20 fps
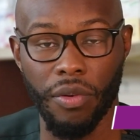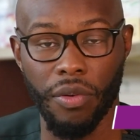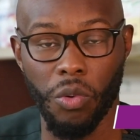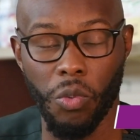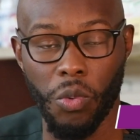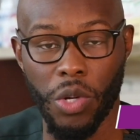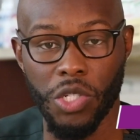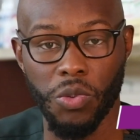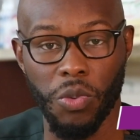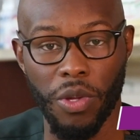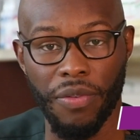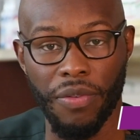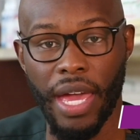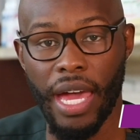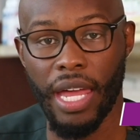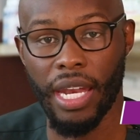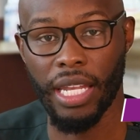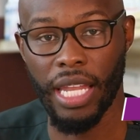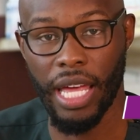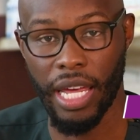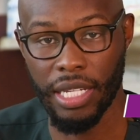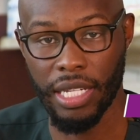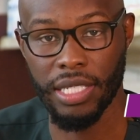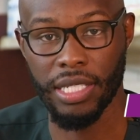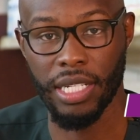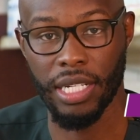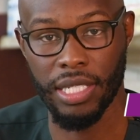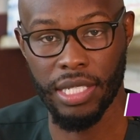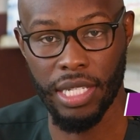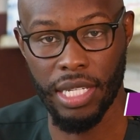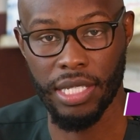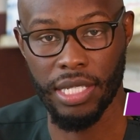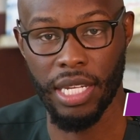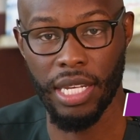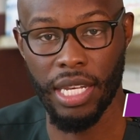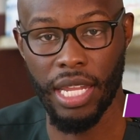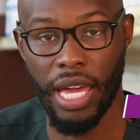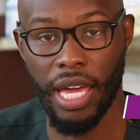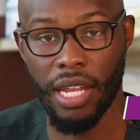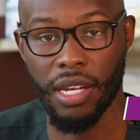which we've had a lot of success in
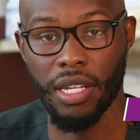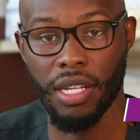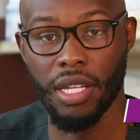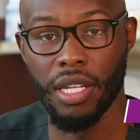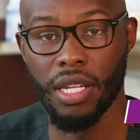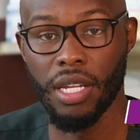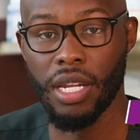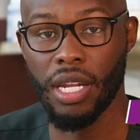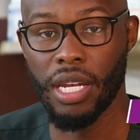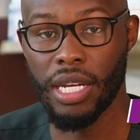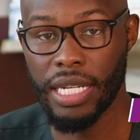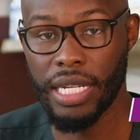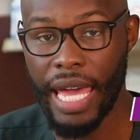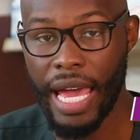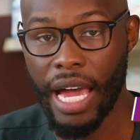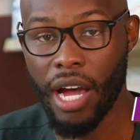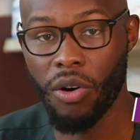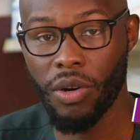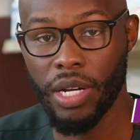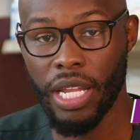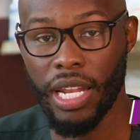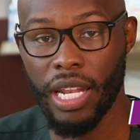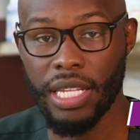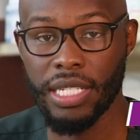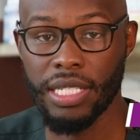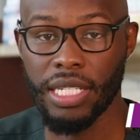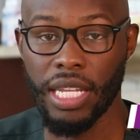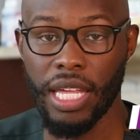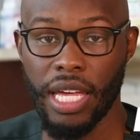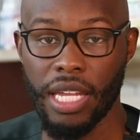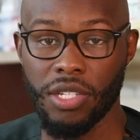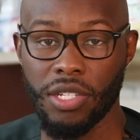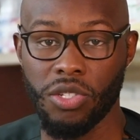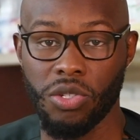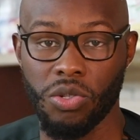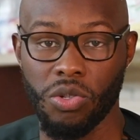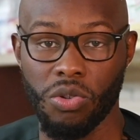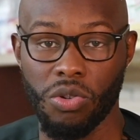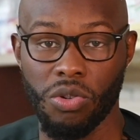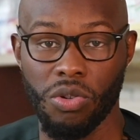that. Now that has led
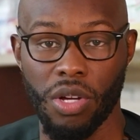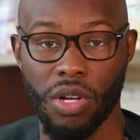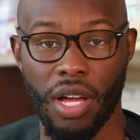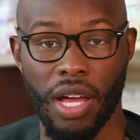to